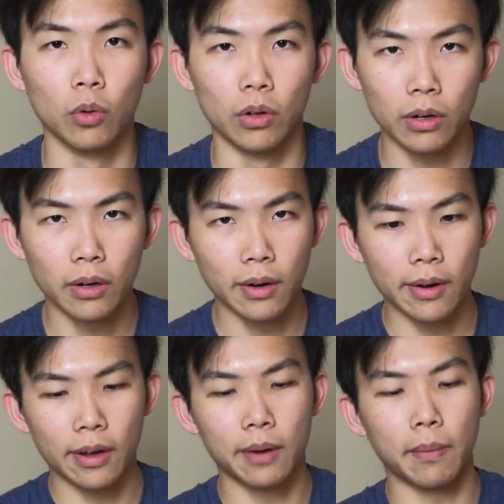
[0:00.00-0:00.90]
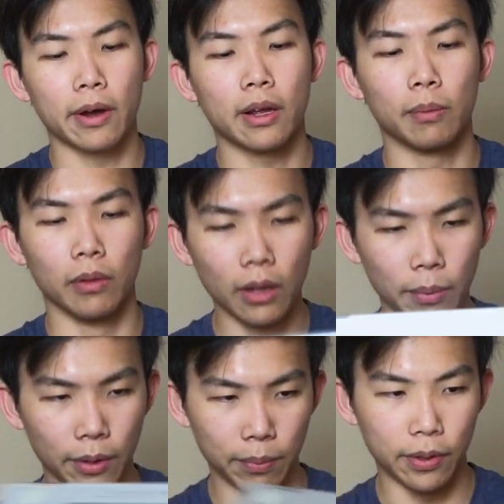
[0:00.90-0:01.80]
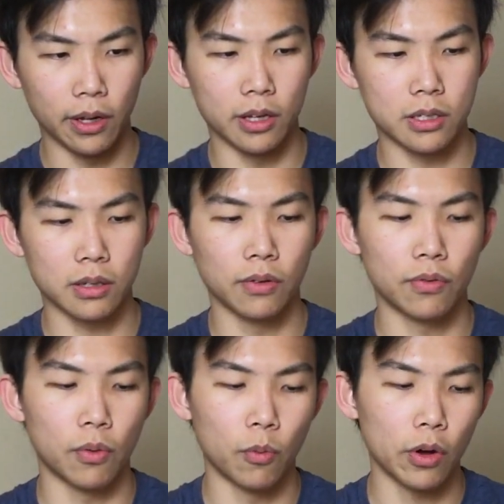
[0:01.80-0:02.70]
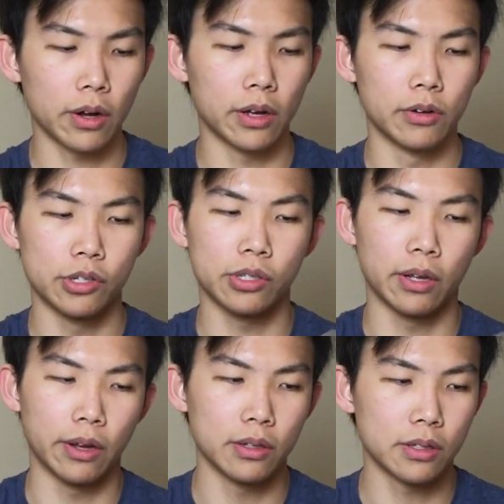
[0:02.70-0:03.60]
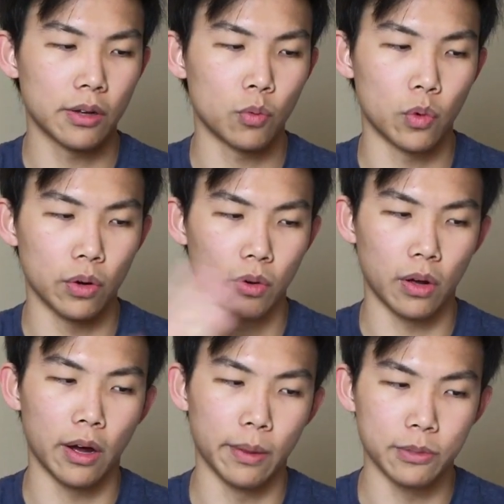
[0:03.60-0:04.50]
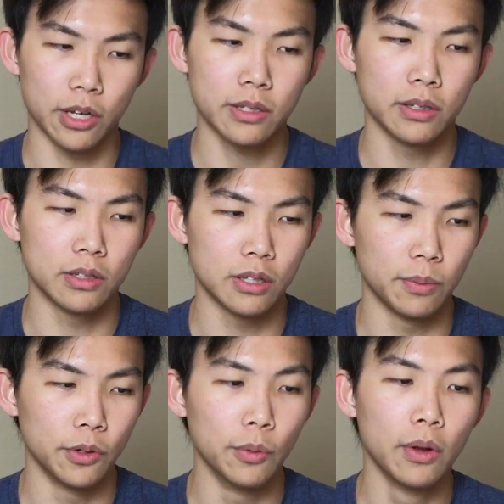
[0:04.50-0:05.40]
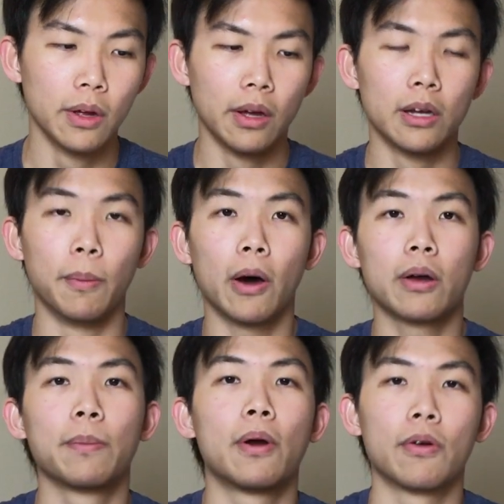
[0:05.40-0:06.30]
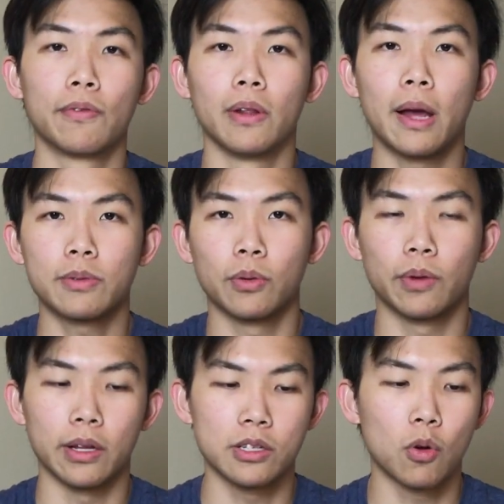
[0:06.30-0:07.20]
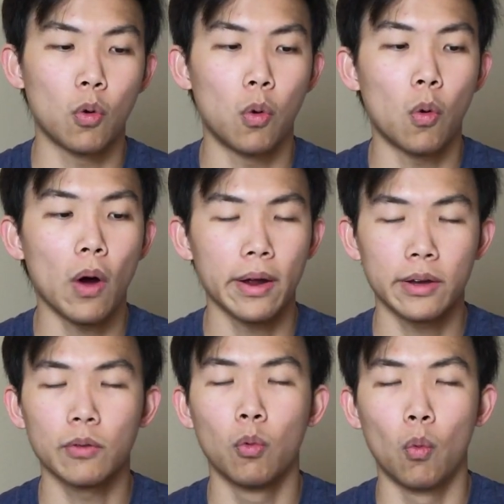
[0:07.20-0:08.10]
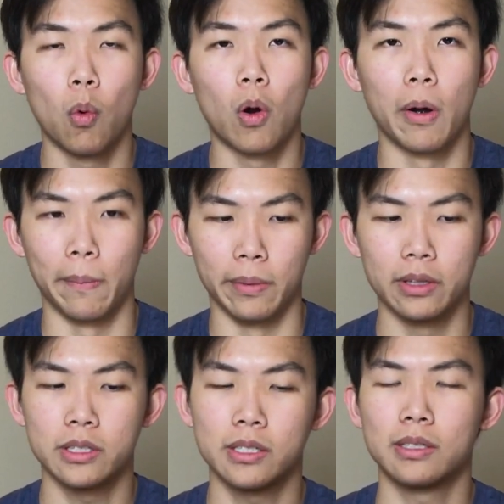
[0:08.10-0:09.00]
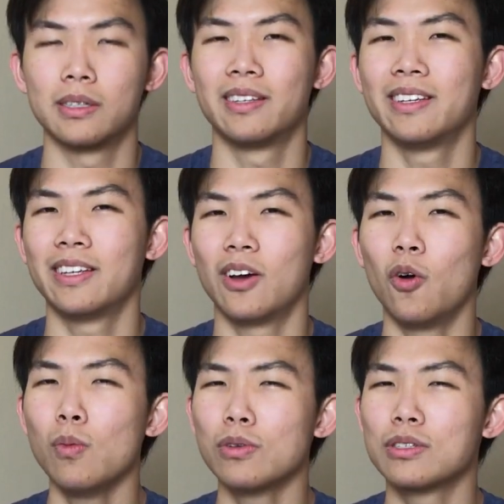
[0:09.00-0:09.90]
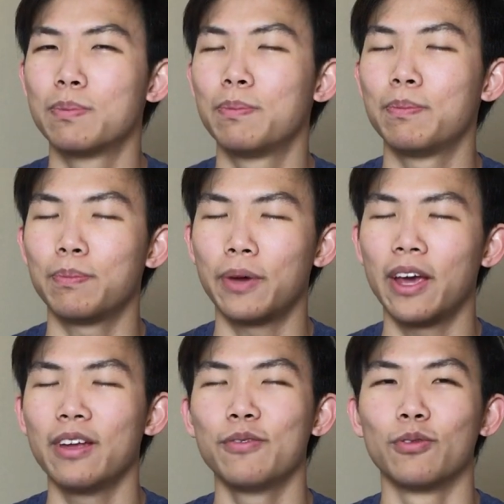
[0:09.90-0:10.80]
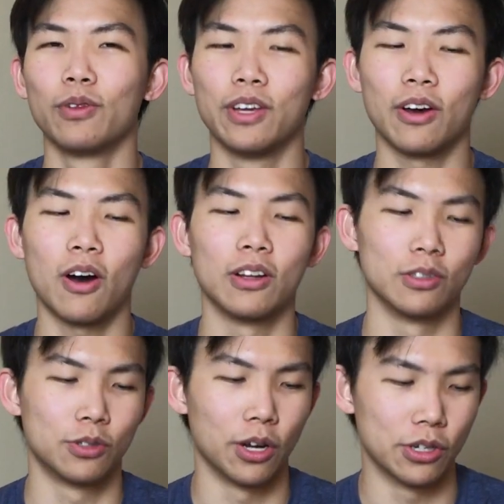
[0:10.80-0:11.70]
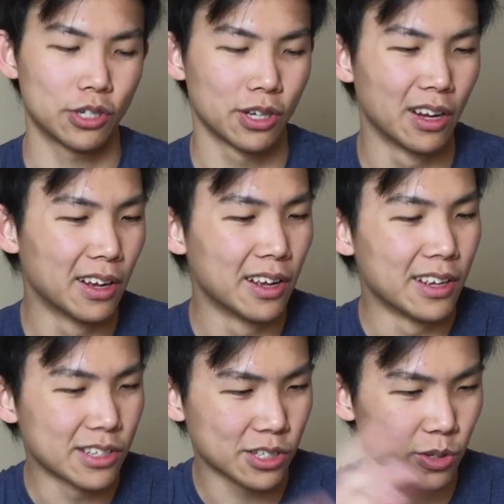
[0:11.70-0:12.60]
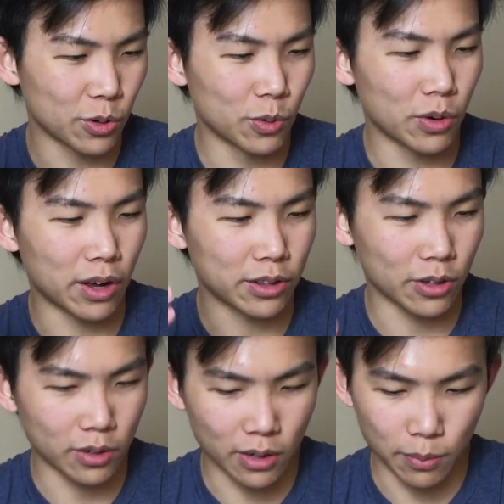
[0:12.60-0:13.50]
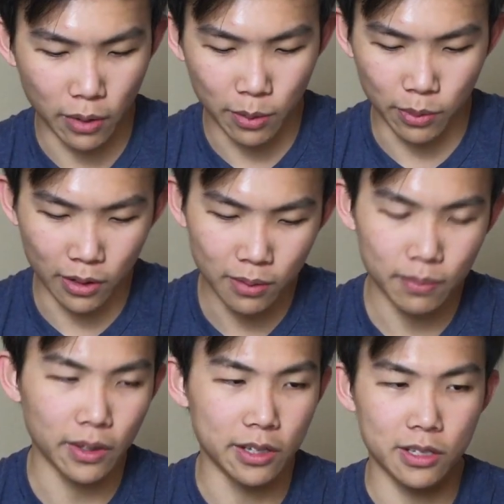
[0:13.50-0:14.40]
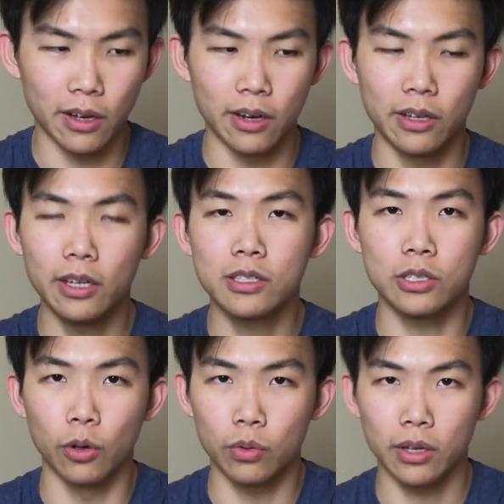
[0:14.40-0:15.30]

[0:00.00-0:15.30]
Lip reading: cooler, it might help a little bit, because from what I understand is that when I am testing the CPU, the bottom part of the laptop gets quite warm. It's almost painfully hot to touch. So I thought that maybe it's getting heat